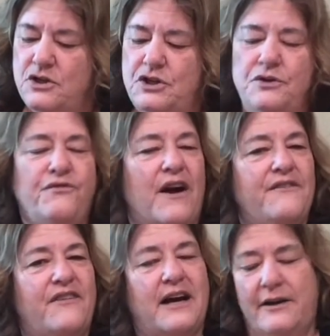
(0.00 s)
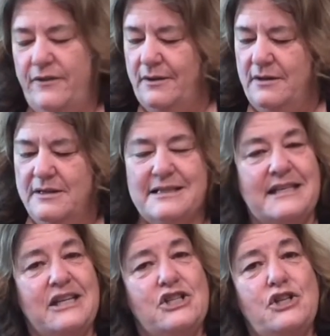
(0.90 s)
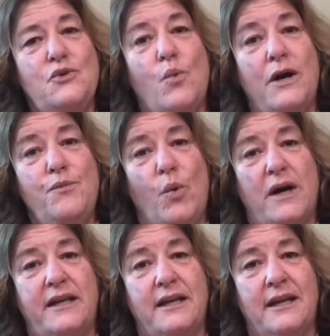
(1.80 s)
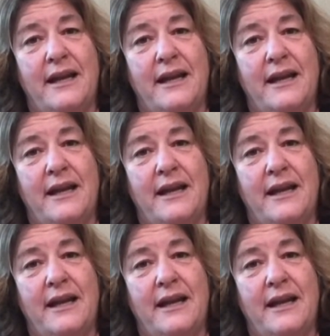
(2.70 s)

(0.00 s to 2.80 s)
255 6211